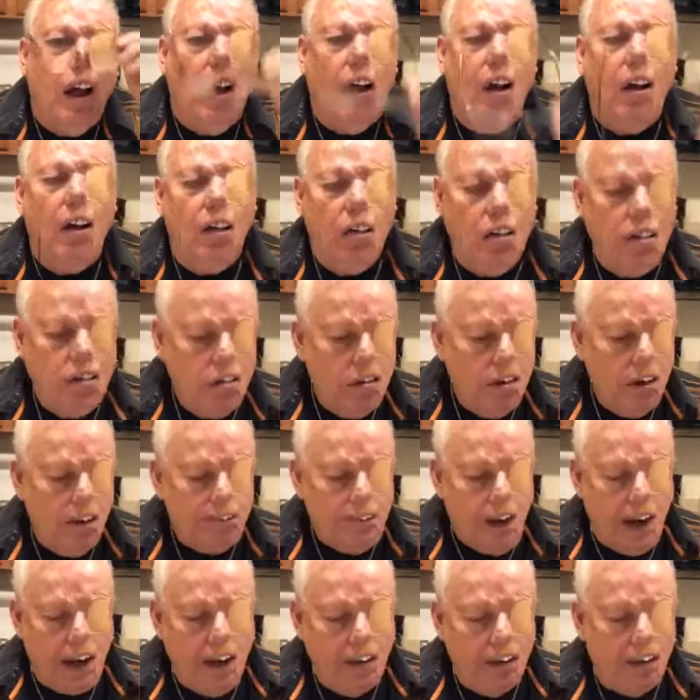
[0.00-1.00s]
All
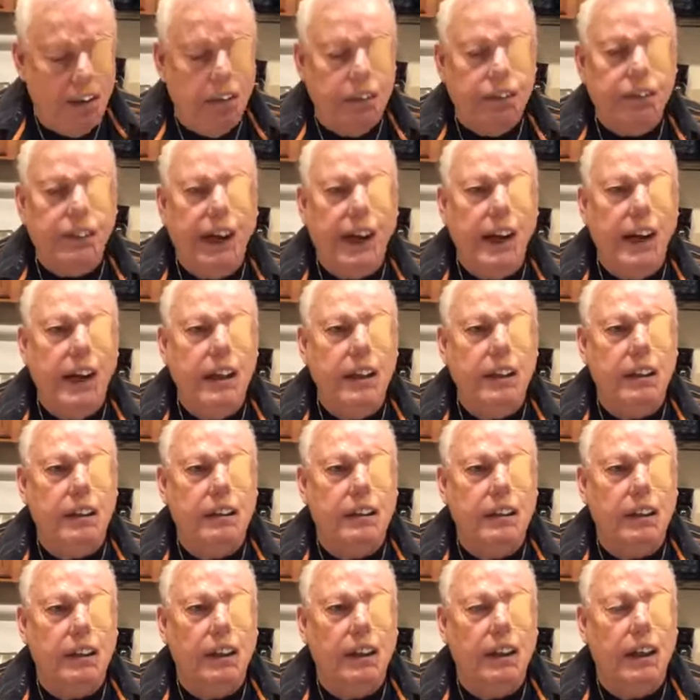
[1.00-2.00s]
about
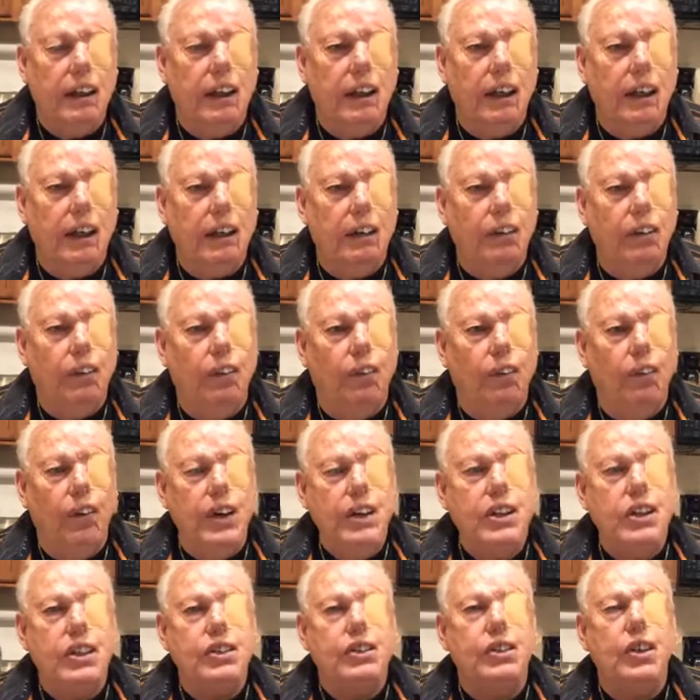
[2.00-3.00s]
faith, the
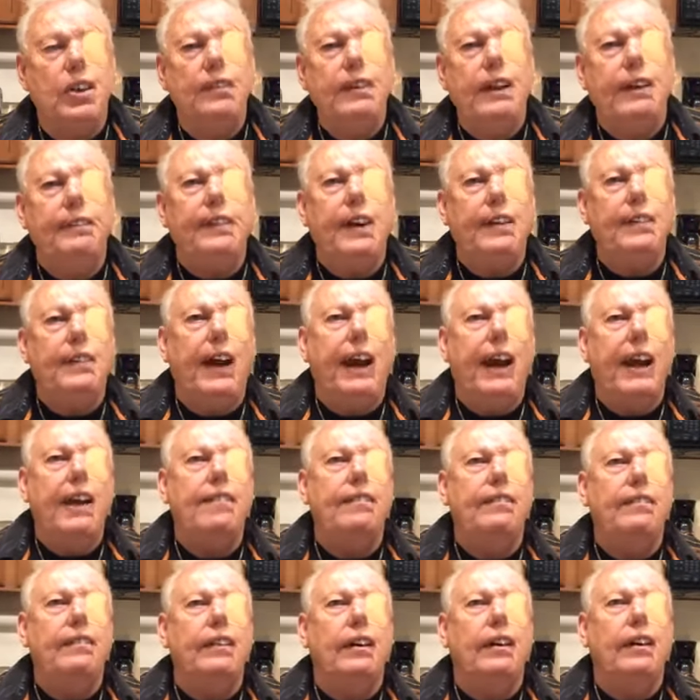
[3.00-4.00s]
reason so many people have
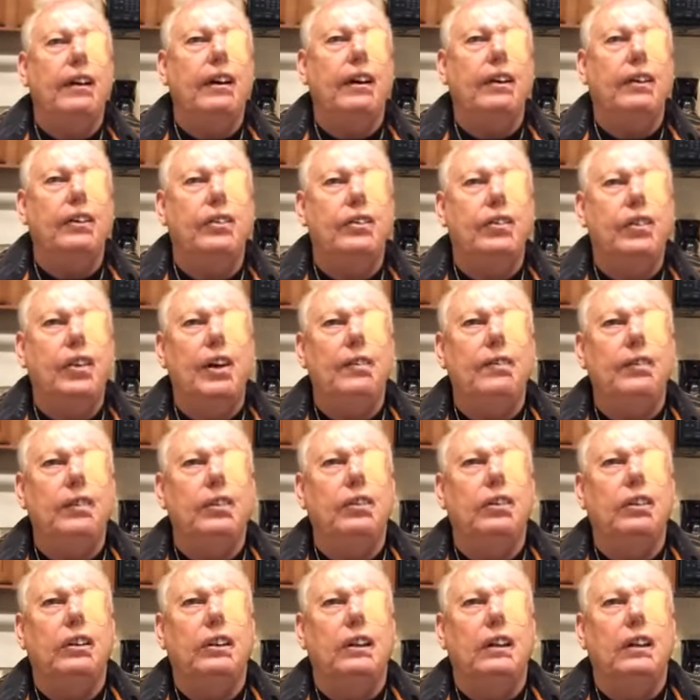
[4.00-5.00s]

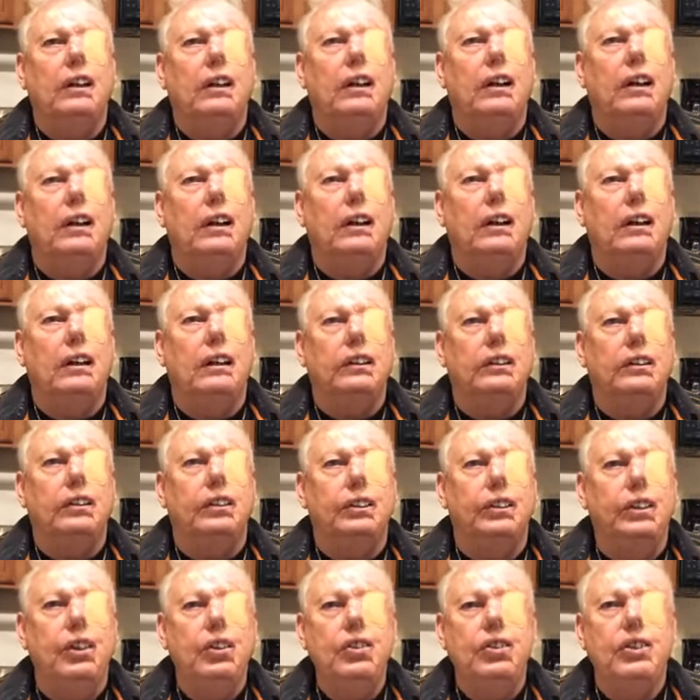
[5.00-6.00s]
trouble
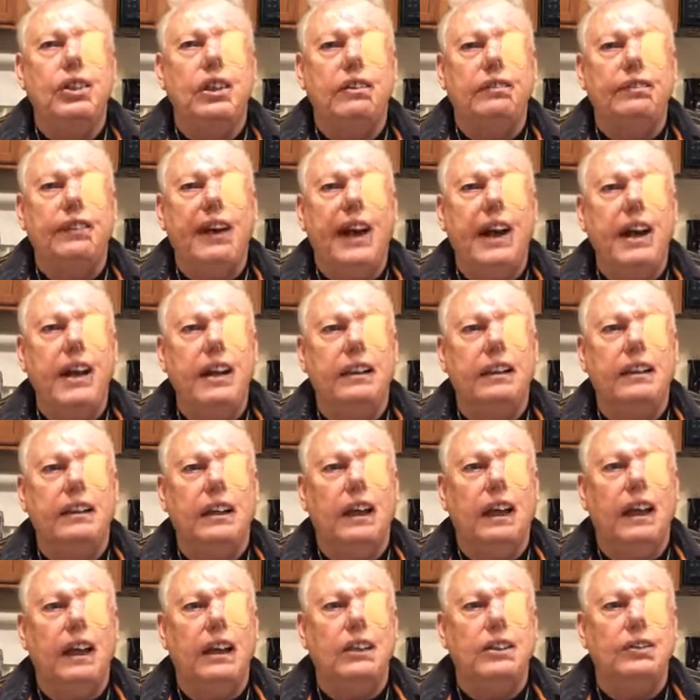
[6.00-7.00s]
using faith
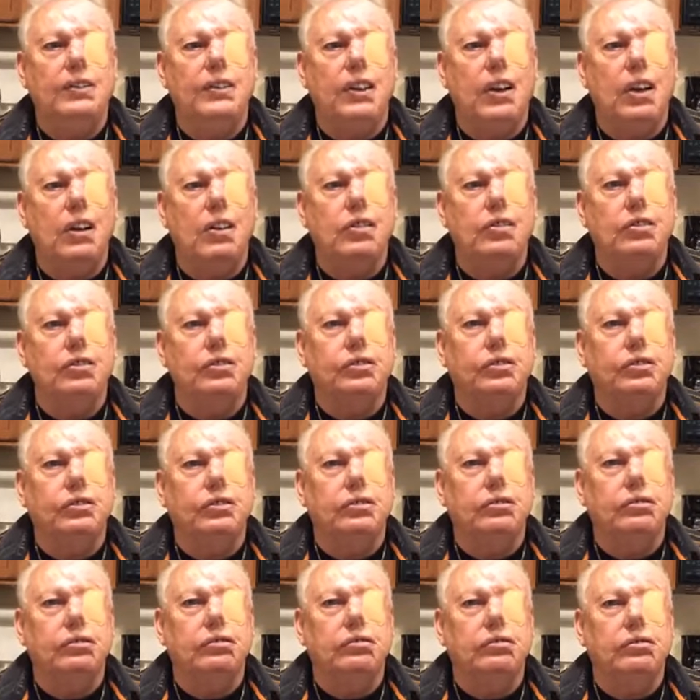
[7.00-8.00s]
is because
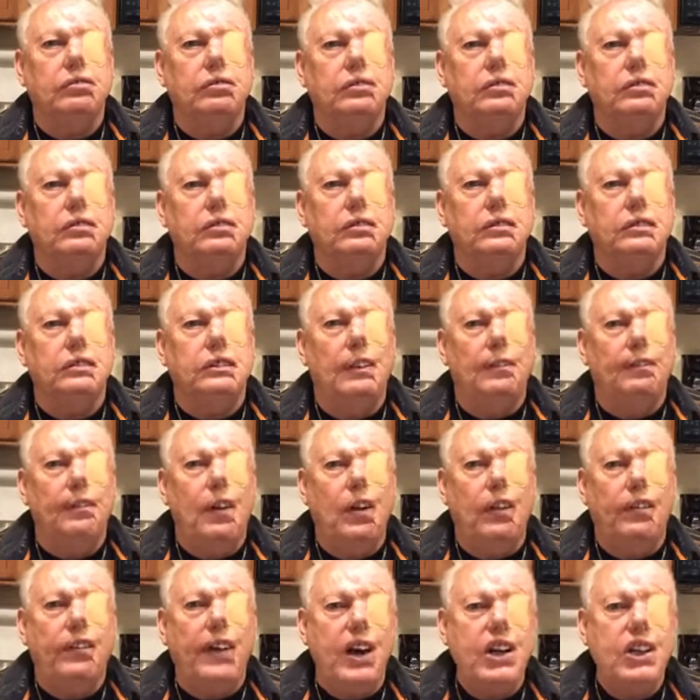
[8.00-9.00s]
the
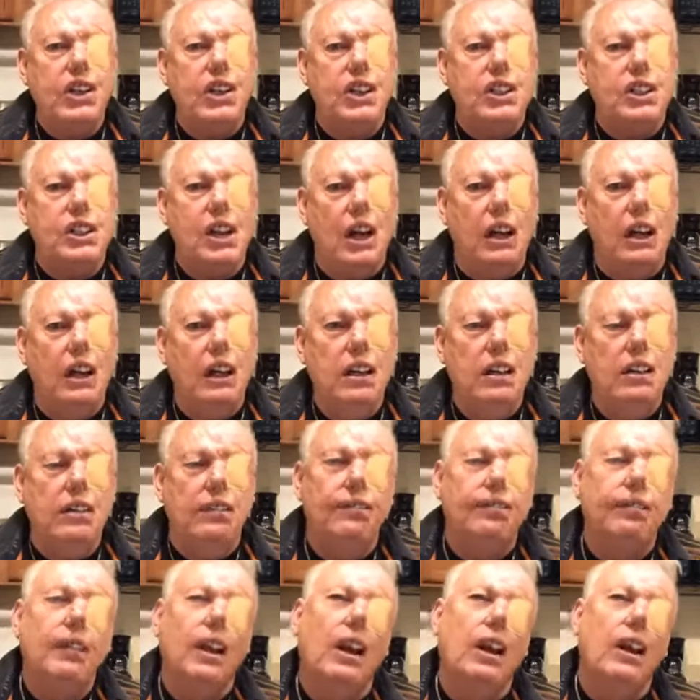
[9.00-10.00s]
motivation is not
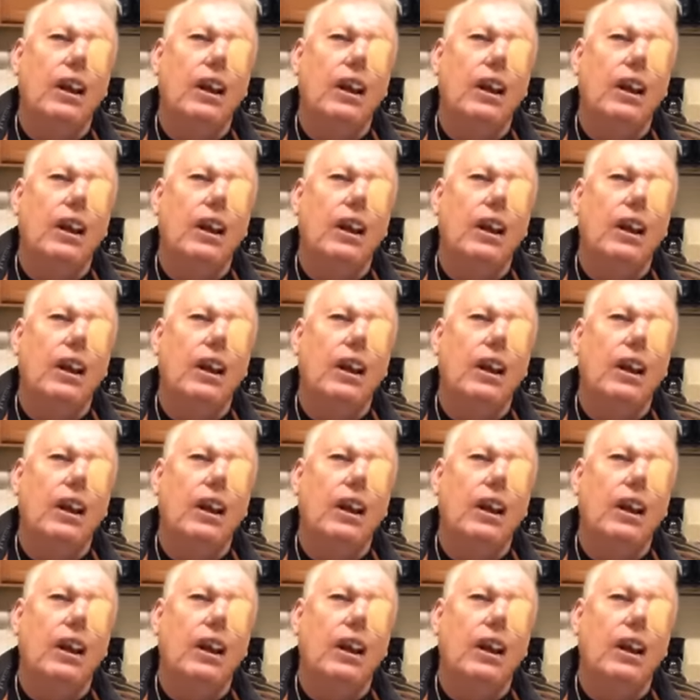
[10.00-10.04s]
love.